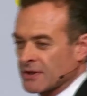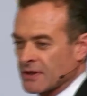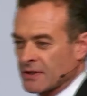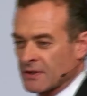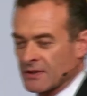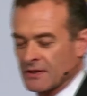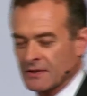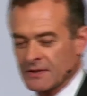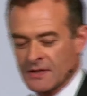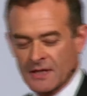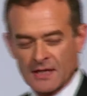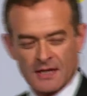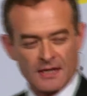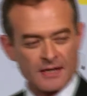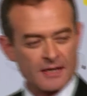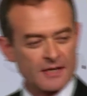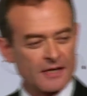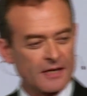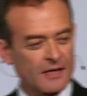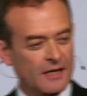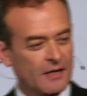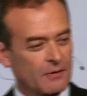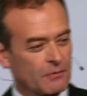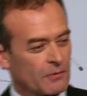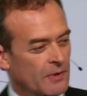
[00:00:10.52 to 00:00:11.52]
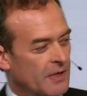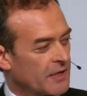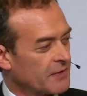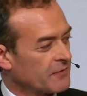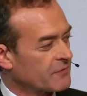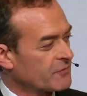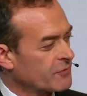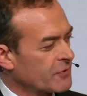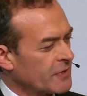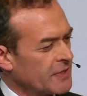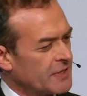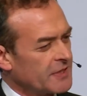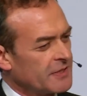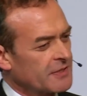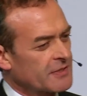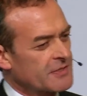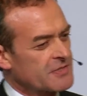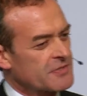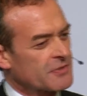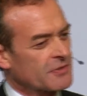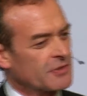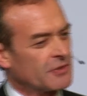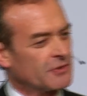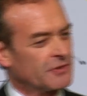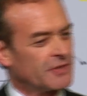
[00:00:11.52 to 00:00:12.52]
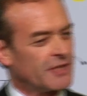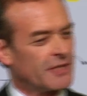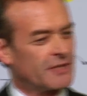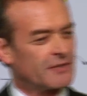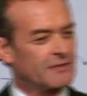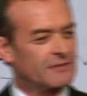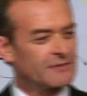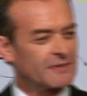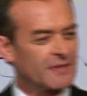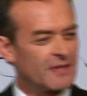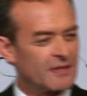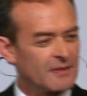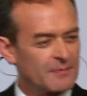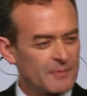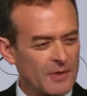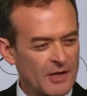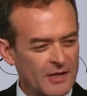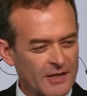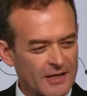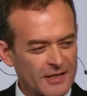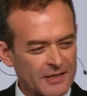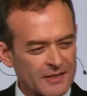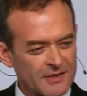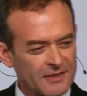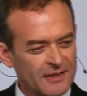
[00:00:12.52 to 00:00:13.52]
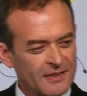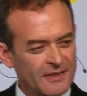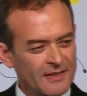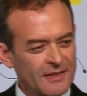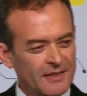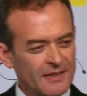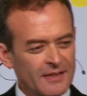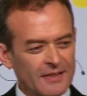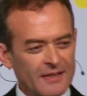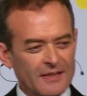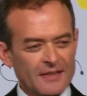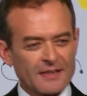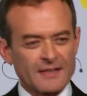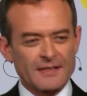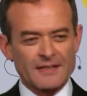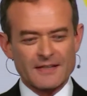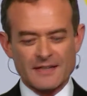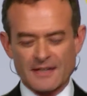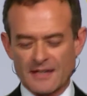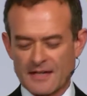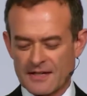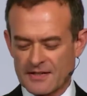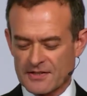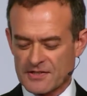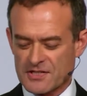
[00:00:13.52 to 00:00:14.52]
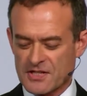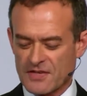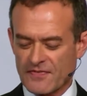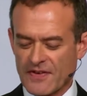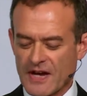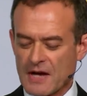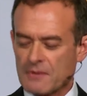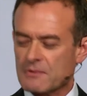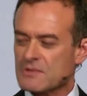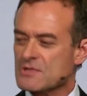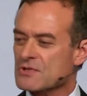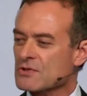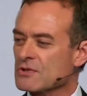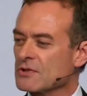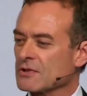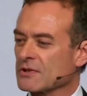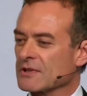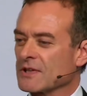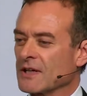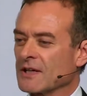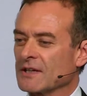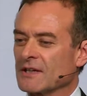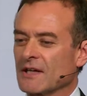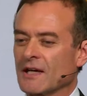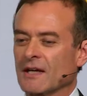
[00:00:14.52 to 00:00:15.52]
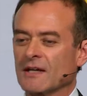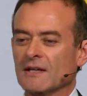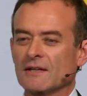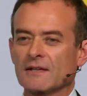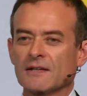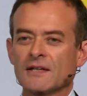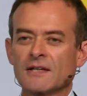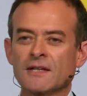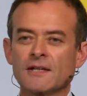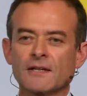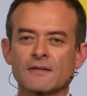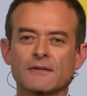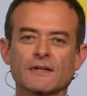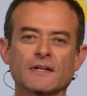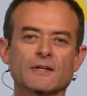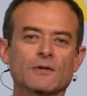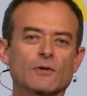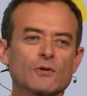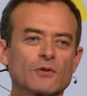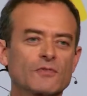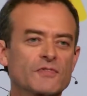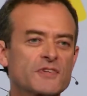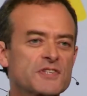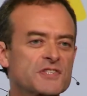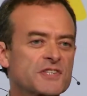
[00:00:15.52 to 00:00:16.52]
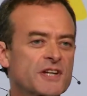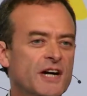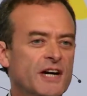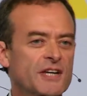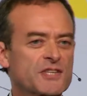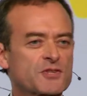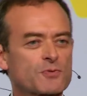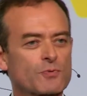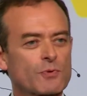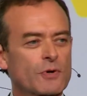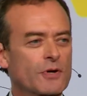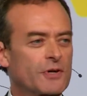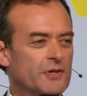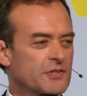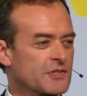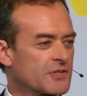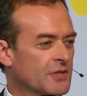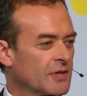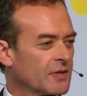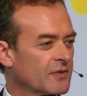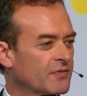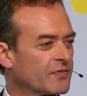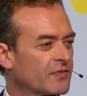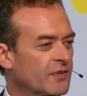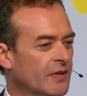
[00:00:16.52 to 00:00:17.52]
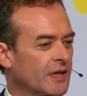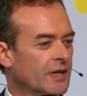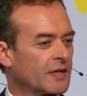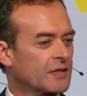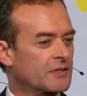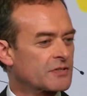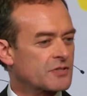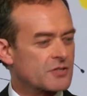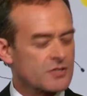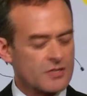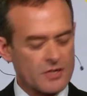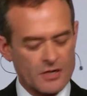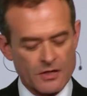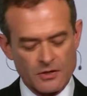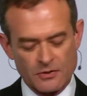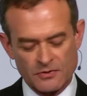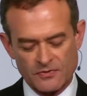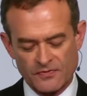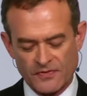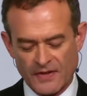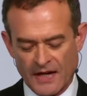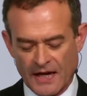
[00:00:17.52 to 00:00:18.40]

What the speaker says: you know, what, 3 years ago now, Mark? So that was good. And hearing all these nice words, I think, showed